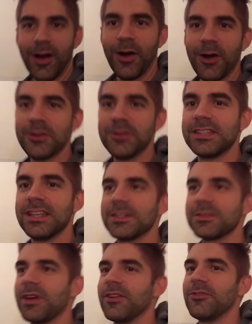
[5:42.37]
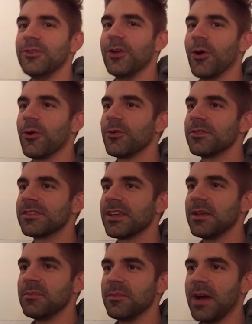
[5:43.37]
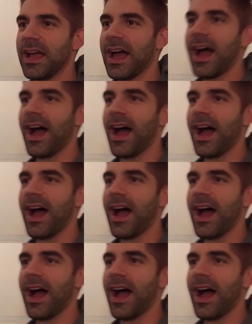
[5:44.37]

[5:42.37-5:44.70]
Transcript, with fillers: All you see is my nose and my